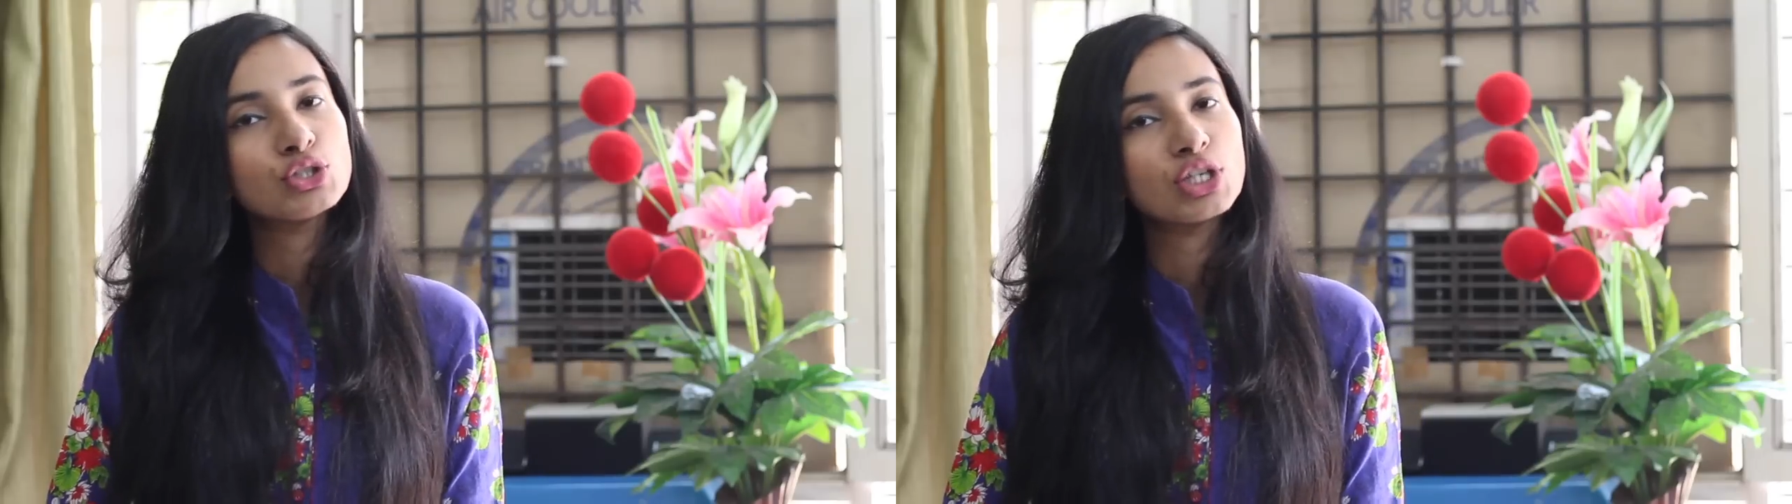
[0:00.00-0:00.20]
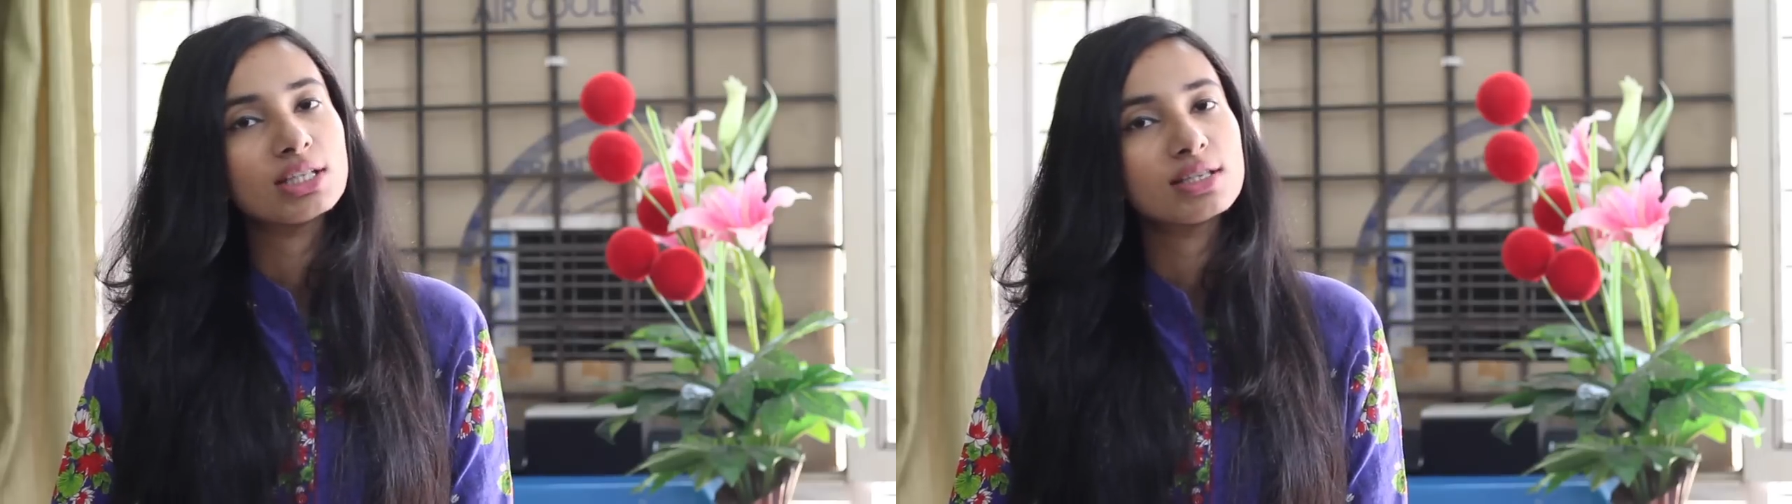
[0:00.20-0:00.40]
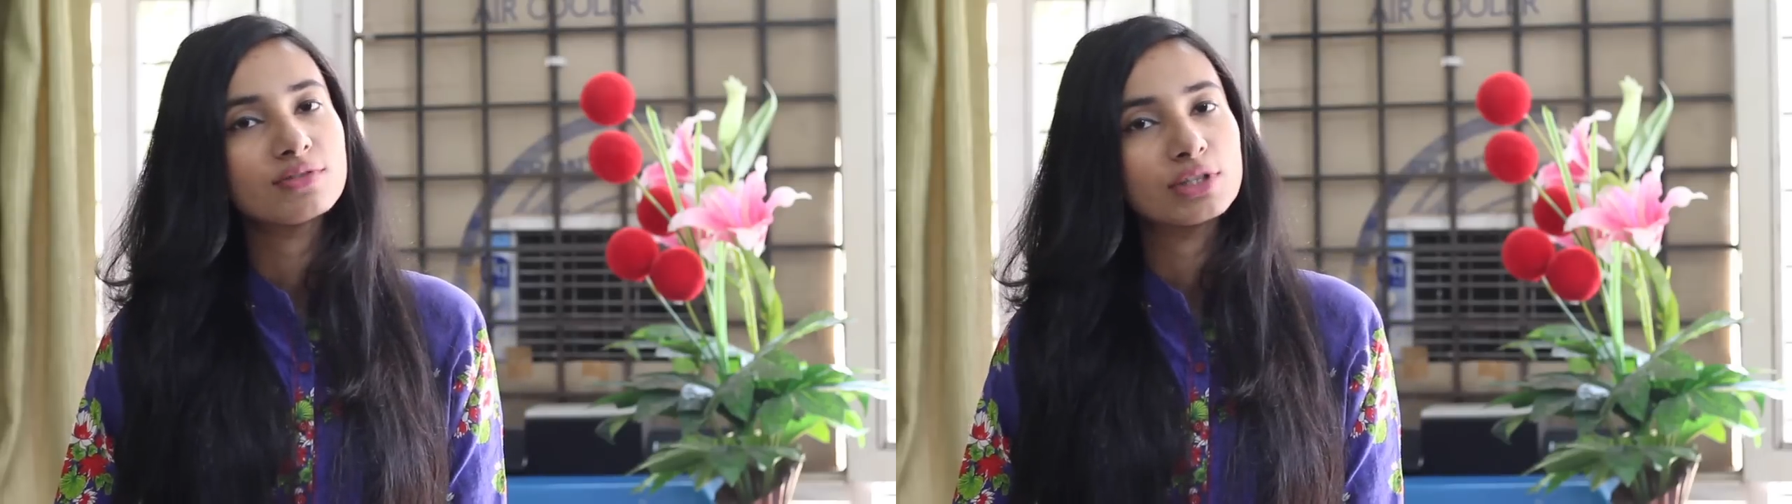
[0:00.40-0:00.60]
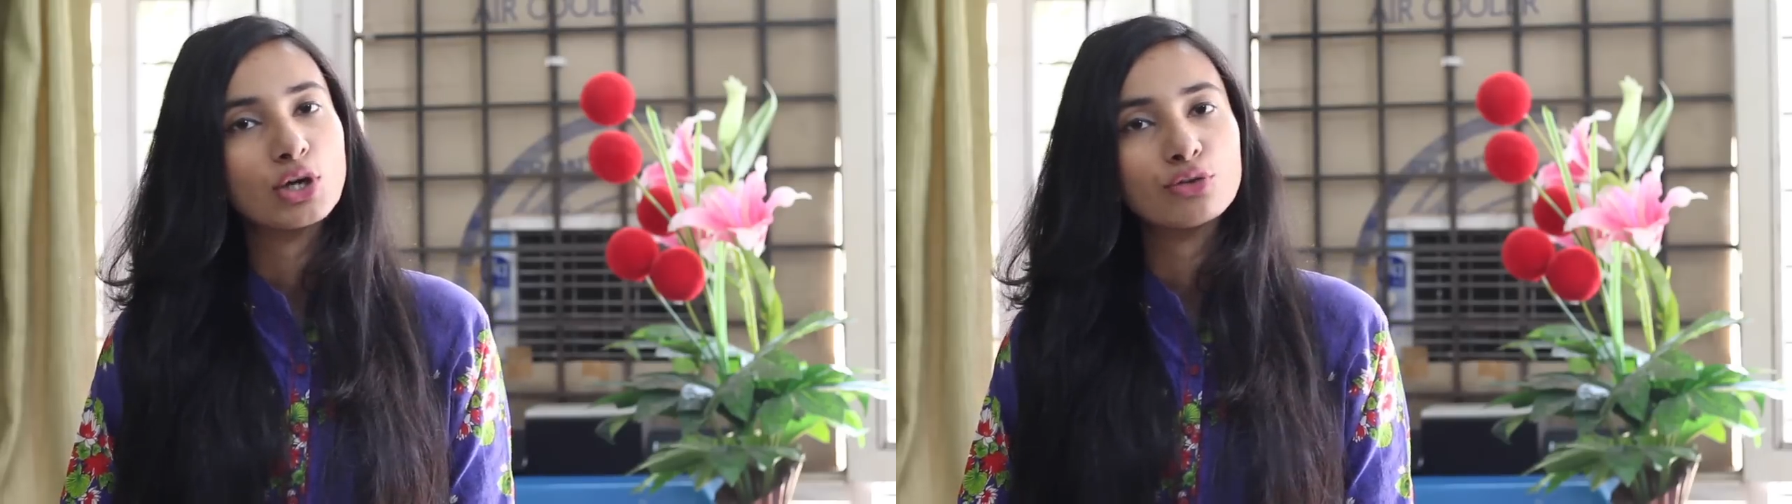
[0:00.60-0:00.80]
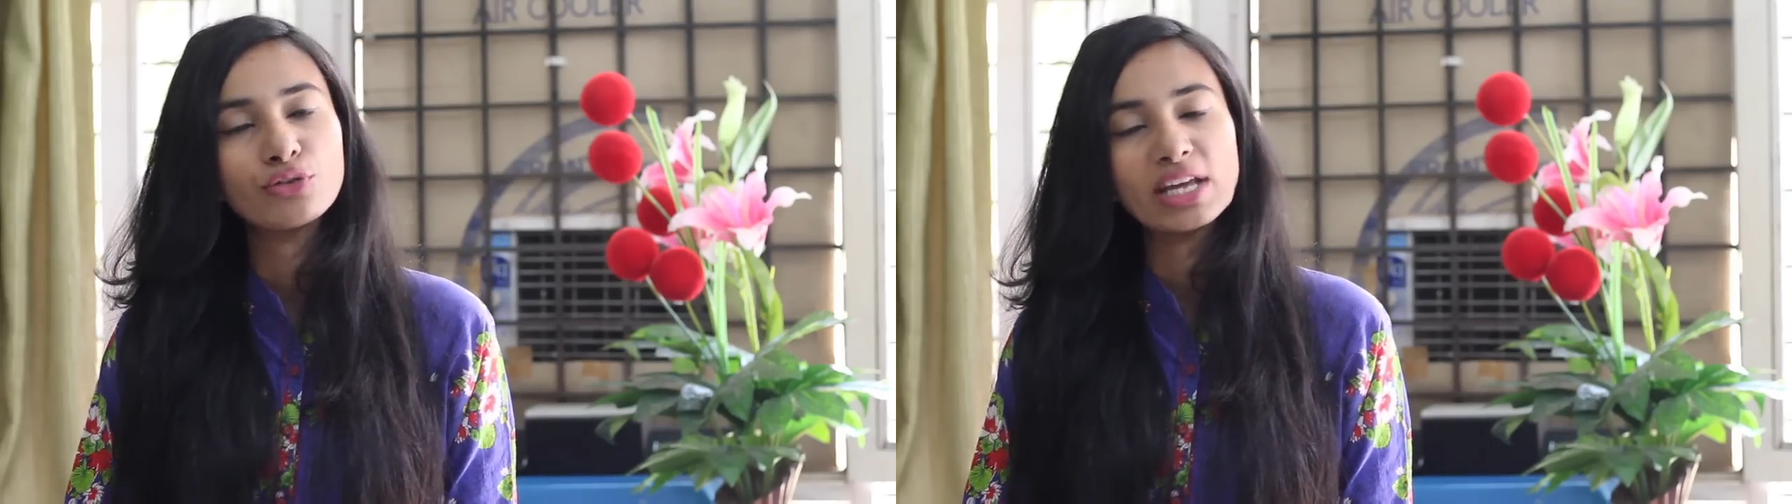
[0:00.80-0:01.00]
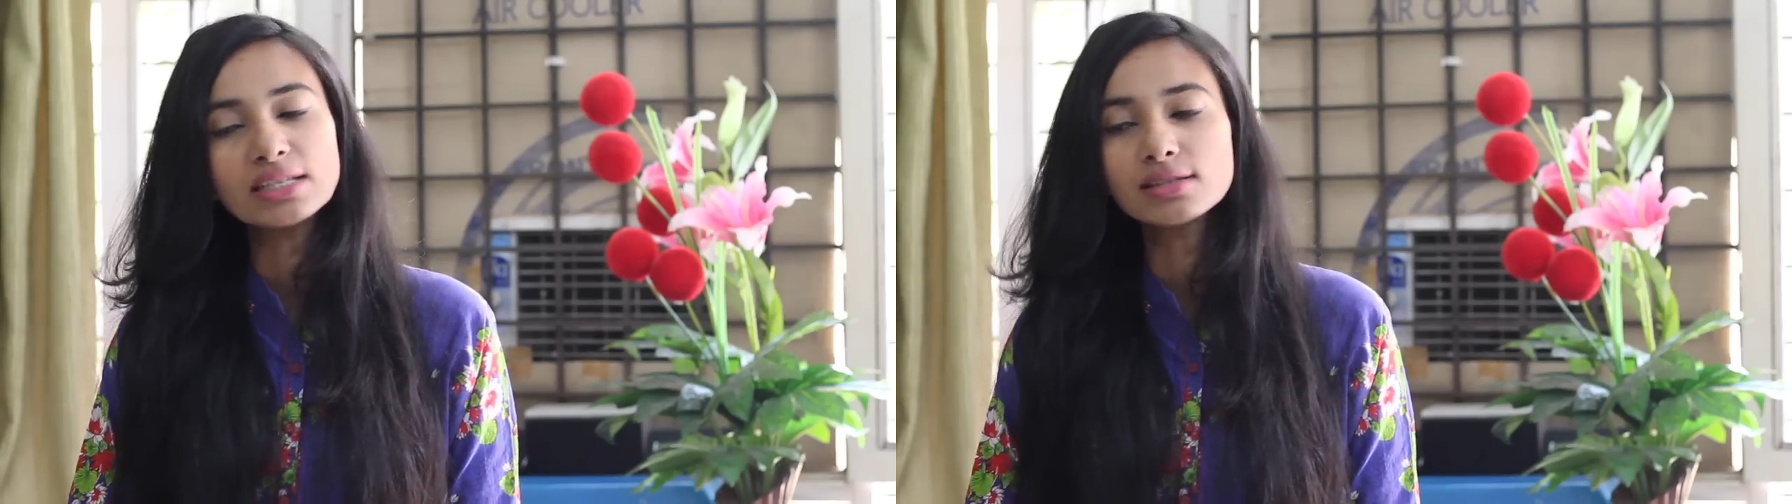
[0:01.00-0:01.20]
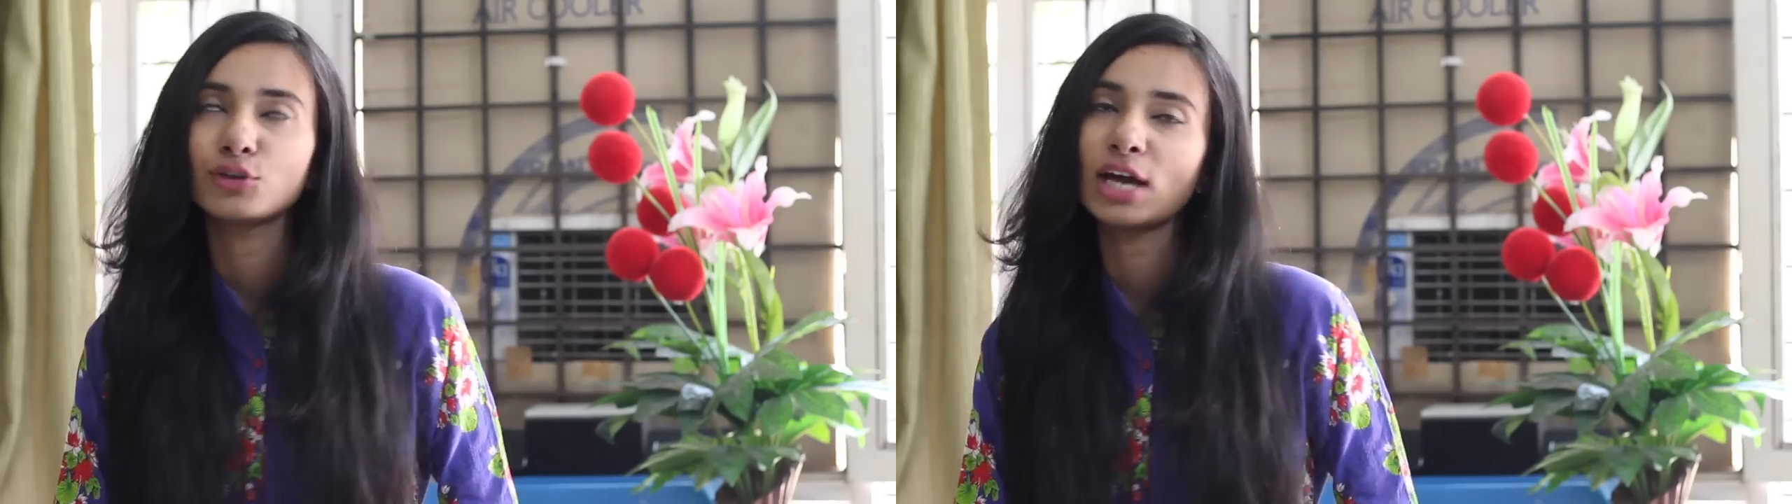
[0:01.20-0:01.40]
share this with your friends.